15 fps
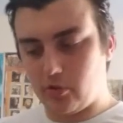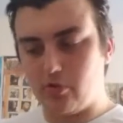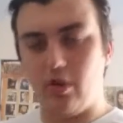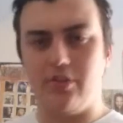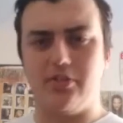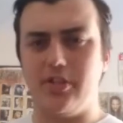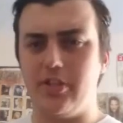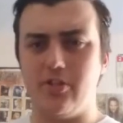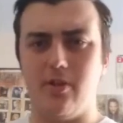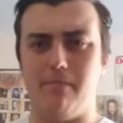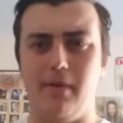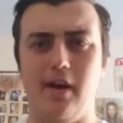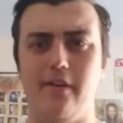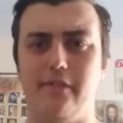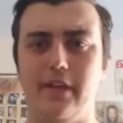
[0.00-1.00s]
Granted, it's not
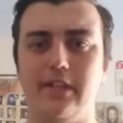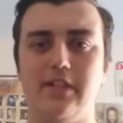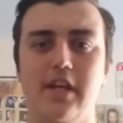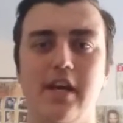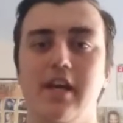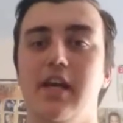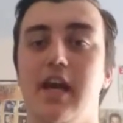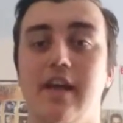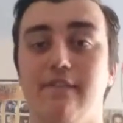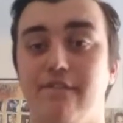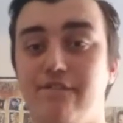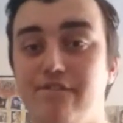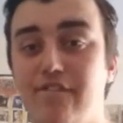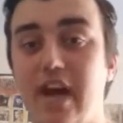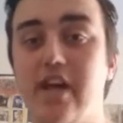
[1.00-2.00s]
perfect. It
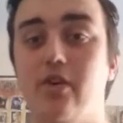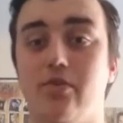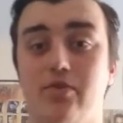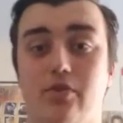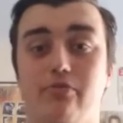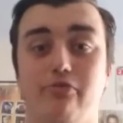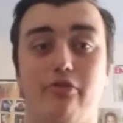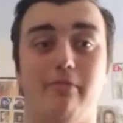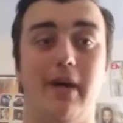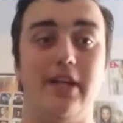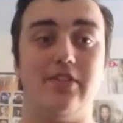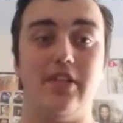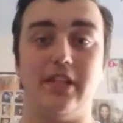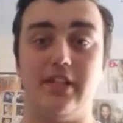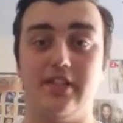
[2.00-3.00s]
fails on
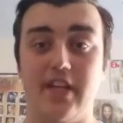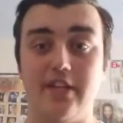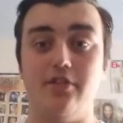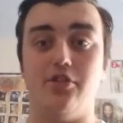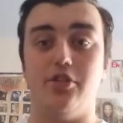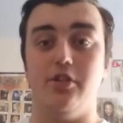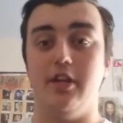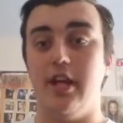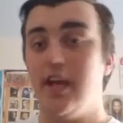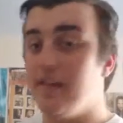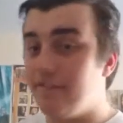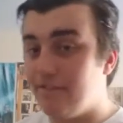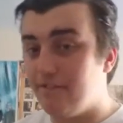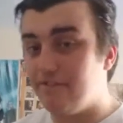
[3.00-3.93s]
dramatic tension and it